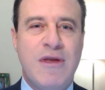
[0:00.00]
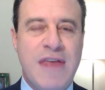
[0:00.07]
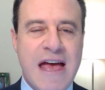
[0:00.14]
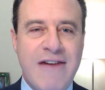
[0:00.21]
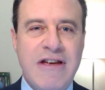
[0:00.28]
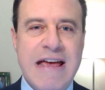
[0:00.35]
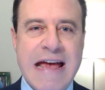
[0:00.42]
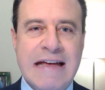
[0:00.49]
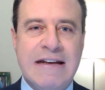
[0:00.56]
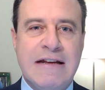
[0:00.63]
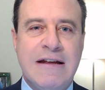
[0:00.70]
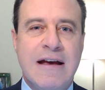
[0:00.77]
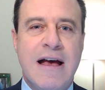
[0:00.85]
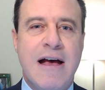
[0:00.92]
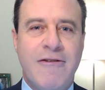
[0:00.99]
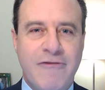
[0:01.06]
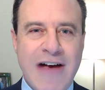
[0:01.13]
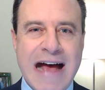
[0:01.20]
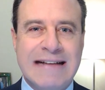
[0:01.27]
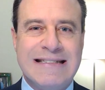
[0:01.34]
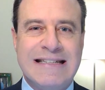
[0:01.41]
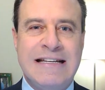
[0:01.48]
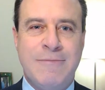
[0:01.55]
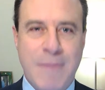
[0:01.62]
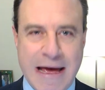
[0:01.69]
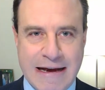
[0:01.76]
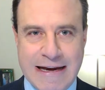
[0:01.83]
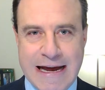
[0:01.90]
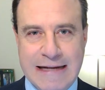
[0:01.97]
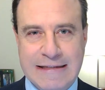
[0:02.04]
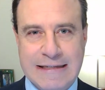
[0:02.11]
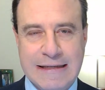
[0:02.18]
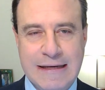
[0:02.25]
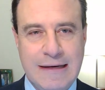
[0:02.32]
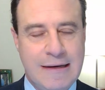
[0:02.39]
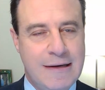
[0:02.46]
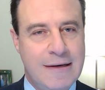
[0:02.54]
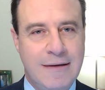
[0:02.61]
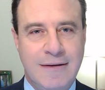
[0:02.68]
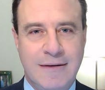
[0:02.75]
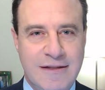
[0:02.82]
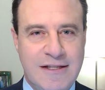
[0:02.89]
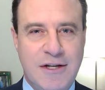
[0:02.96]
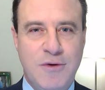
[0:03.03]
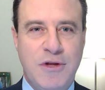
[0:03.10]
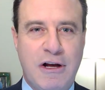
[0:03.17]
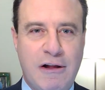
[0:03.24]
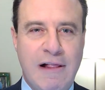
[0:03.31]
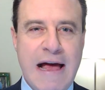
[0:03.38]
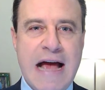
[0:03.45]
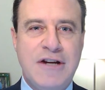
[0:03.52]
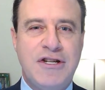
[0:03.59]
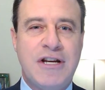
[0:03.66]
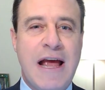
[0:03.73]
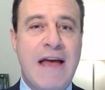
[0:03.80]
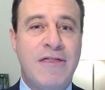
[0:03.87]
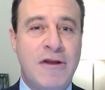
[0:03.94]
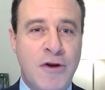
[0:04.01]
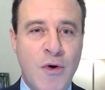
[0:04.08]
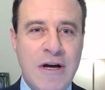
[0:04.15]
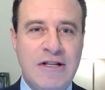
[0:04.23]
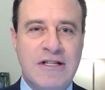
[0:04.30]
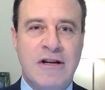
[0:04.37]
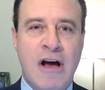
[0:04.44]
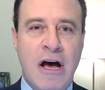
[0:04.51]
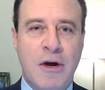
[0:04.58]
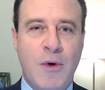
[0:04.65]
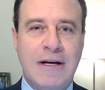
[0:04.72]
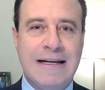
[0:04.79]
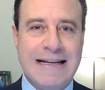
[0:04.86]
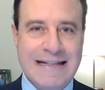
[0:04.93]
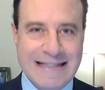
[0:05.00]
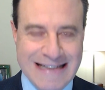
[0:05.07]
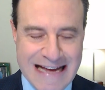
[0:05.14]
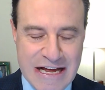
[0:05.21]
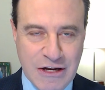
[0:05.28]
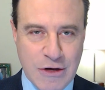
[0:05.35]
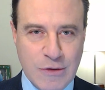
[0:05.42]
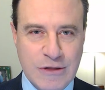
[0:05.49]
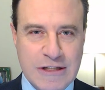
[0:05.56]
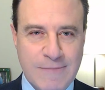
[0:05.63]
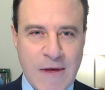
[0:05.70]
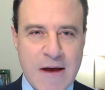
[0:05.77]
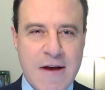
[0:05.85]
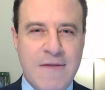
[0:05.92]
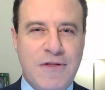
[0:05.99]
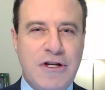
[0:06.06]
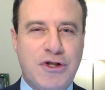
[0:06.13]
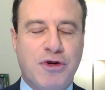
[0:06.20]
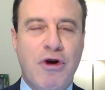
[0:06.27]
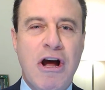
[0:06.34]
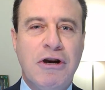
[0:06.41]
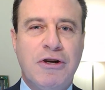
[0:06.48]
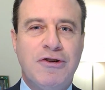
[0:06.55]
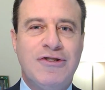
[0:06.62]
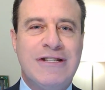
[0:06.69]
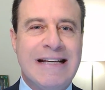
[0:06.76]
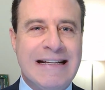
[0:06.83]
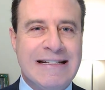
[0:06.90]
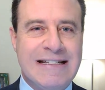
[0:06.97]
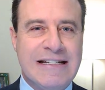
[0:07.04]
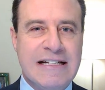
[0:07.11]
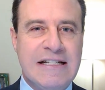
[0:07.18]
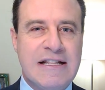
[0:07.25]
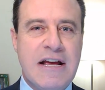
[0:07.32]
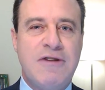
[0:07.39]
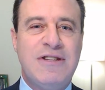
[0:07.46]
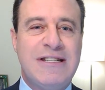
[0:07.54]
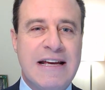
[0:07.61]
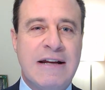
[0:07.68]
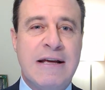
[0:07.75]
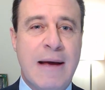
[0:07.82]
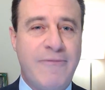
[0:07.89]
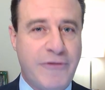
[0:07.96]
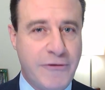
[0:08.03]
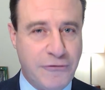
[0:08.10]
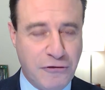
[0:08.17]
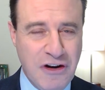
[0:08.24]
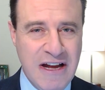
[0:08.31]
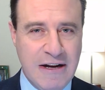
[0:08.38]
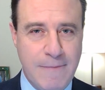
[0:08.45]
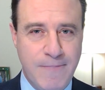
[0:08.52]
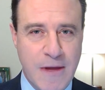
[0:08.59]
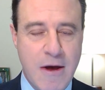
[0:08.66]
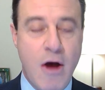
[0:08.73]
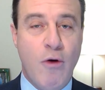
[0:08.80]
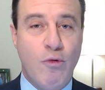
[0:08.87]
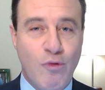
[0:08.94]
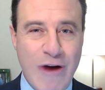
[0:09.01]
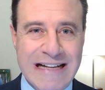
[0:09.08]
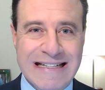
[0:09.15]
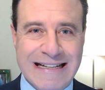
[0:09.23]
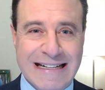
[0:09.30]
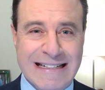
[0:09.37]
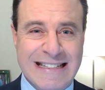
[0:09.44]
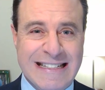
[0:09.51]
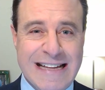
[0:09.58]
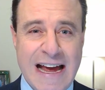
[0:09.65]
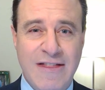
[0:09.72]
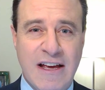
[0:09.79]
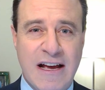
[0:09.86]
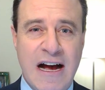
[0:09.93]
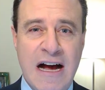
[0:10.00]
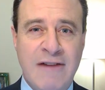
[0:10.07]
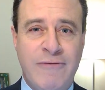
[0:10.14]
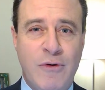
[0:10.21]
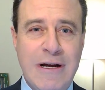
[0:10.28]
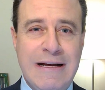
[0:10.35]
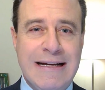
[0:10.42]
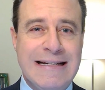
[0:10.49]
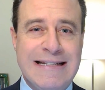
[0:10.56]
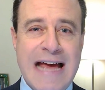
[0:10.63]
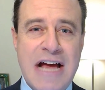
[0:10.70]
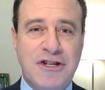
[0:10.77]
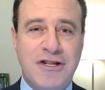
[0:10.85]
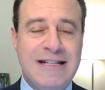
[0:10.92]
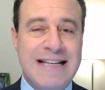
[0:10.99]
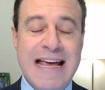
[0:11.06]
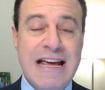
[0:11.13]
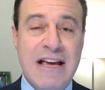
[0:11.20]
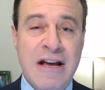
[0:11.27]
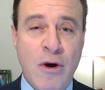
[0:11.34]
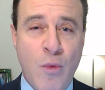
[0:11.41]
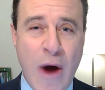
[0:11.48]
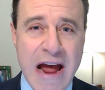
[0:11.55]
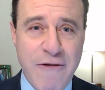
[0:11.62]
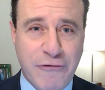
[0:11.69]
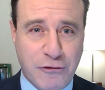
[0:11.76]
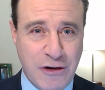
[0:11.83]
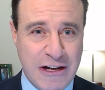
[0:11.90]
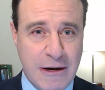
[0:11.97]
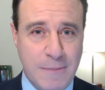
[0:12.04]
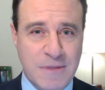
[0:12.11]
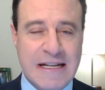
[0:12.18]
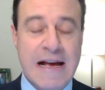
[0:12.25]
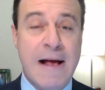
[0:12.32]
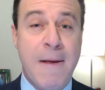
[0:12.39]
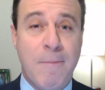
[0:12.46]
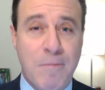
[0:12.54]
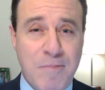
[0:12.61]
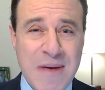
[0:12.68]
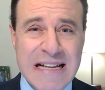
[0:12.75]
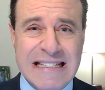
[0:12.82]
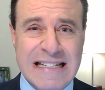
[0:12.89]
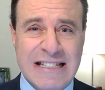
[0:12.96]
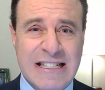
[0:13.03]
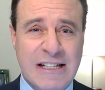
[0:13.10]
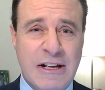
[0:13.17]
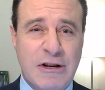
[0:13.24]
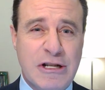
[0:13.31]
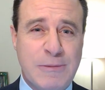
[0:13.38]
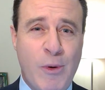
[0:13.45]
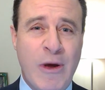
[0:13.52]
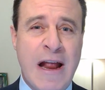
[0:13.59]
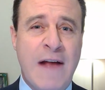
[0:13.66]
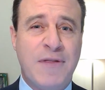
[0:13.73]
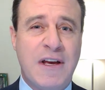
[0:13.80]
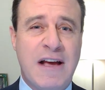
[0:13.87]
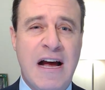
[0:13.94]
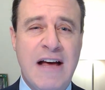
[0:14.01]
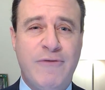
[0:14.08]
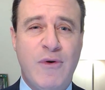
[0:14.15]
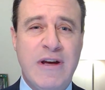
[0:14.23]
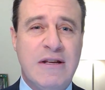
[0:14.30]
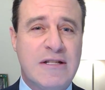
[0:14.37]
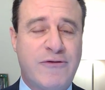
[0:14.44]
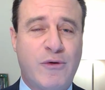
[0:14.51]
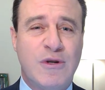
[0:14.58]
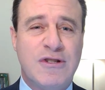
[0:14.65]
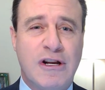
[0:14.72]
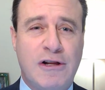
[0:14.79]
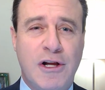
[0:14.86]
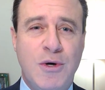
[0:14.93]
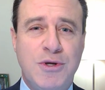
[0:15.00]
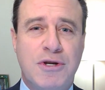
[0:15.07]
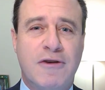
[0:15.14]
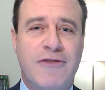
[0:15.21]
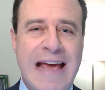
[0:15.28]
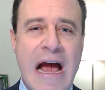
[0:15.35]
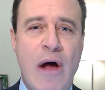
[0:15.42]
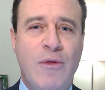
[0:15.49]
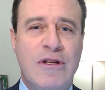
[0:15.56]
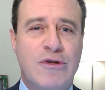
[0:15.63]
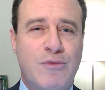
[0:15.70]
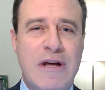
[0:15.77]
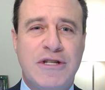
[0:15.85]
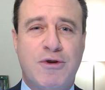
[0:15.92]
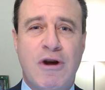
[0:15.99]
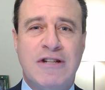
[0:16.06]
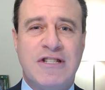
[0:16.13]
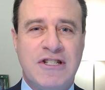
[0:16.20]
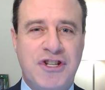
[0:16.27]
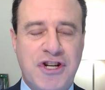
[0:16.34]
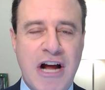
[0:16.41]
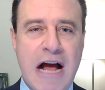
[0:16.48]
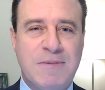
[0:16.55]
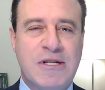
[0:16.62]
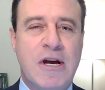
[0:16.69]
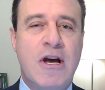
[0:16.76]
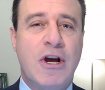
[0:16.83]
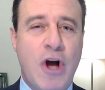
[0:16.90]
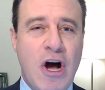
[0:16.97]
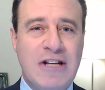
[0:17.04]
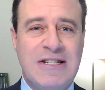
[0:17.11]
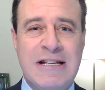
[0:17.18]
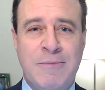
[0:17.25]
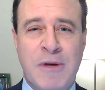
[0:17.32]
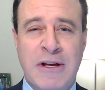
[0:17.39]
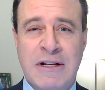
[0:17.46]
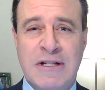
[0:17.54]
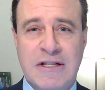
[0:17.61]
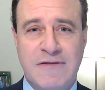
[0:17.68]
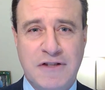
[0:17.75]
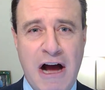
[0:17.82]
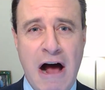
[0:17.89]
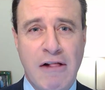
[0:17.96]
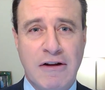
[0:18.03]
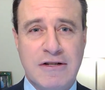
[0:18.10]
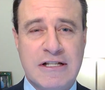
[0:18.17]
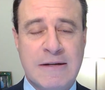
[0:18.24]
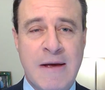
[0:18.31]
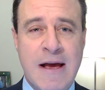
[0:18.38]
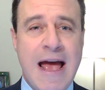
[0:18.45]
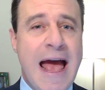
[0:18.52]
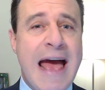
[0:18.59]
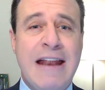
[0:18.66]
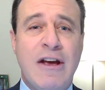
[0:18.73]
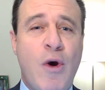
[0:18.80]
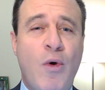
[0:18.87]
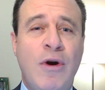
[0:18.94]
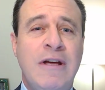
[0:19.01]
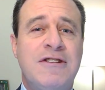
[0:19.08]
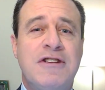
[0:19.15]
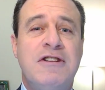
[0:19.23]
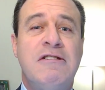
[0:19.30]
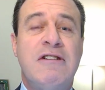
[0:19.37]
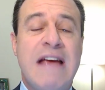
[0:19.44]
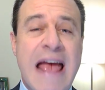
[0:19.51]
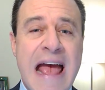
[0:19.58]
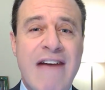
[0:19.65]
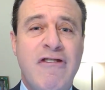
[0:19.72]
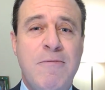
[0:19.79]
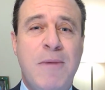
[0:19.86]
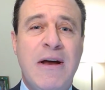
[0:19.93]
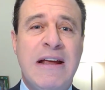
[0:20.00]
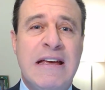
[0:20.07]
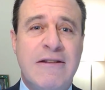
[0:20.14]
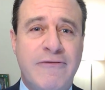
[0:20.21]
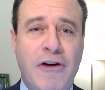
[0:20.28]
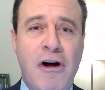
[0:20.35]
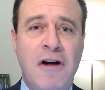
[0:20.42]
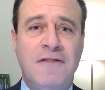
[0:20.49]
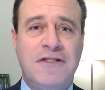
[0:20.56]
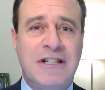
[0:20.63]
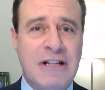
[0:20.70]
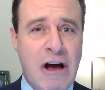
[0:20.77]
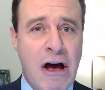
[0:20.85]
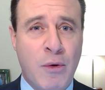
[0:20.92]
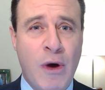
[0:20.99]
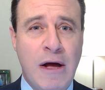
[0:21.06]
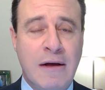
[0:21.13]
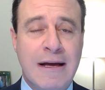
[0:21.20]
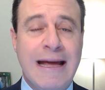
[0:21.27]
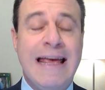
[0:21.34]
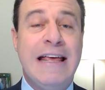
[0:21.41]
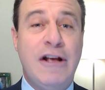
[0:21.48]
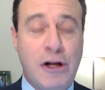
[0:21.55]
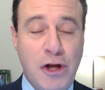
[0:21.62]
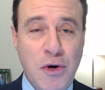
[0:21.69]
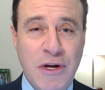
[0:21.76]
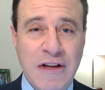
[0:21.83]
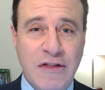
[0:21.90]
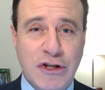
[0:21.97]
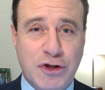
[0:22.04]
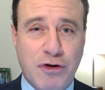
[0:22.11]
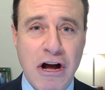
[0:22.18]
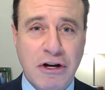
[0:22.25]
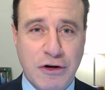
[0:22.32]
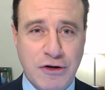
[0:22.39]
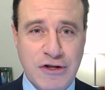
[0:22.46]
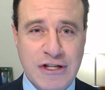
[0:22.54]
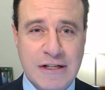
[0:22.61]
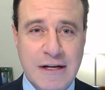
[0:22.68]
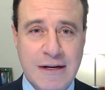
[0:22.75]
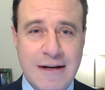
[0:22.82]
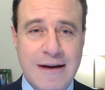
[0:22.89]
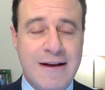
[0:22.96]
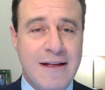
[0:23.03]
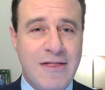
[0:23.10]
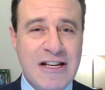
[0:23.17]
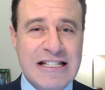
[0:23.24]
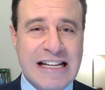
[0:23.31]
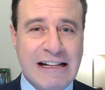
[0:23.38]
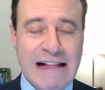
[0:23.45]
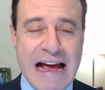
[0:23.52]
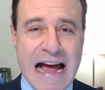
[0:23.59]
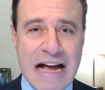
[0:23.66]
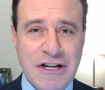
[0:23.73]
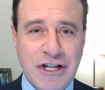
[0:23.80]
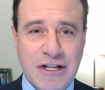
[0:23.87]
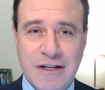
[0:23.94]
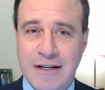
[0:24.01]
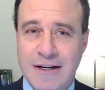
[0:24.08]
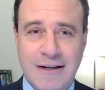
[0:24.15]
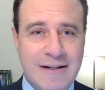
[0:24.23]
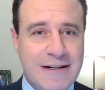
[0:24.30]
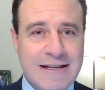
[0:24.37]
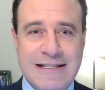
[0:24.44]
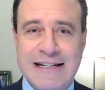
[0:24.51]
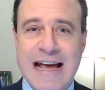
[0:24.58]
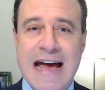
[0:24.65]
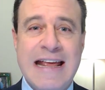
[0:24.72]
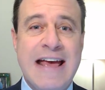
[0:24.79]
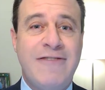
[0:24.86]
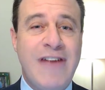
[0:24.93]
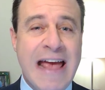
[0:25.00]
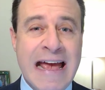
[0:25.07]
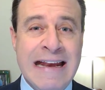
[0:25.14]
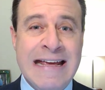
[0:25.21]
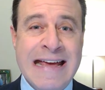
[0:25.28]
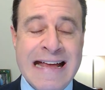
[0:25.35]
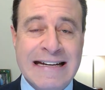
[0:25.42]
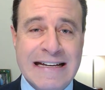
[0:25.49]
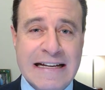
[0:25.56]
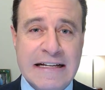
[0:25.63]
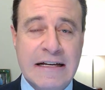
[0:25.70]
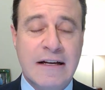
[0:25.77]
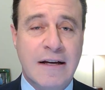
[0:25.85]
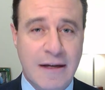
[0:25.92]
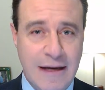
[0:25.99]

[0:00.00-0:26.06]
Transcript: with heavy handed vaccine mandates. And so the clash and the noise in Ottawa continues. The truckers insist they are standing up for freedom. Residents say the convoy is actually taking away freedoms. Business leaders point out the convoy has forced the closure of countless restaurants and shops, costing millions of dollars. And according to nearly everybody involved in Ottawa, including the truckers, this clash does not have any ending